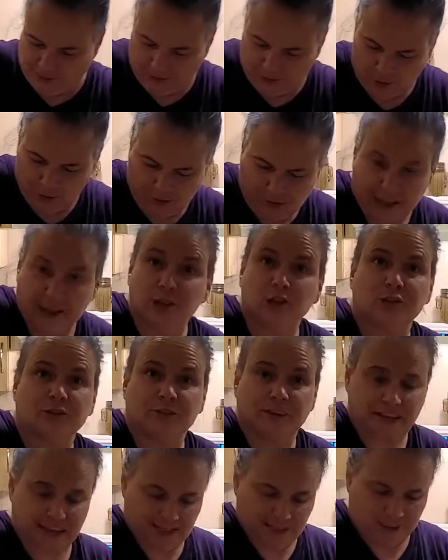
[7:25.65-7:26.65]
Who cares if
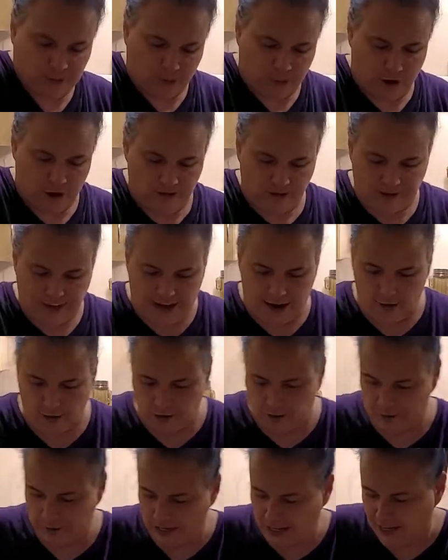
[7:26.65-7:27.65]
it has raw
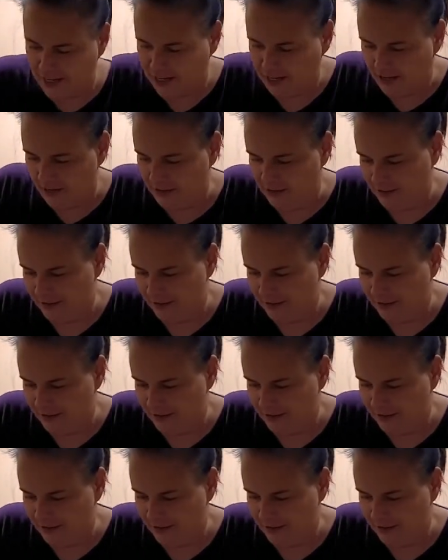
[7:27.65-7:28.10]
flour, right?